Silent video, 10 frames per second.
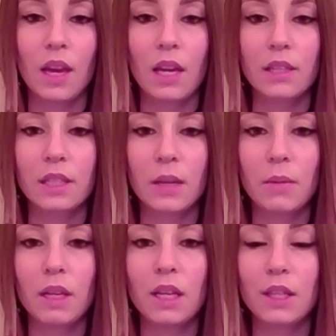
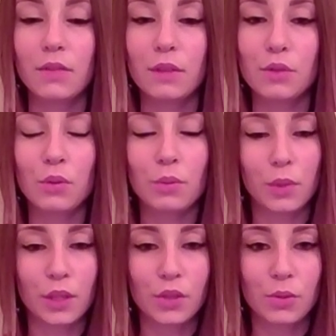Examine individual
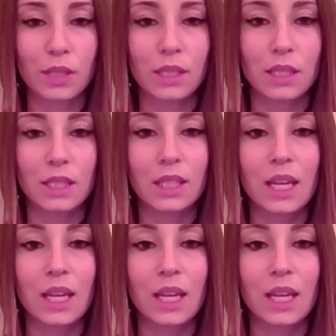word choices,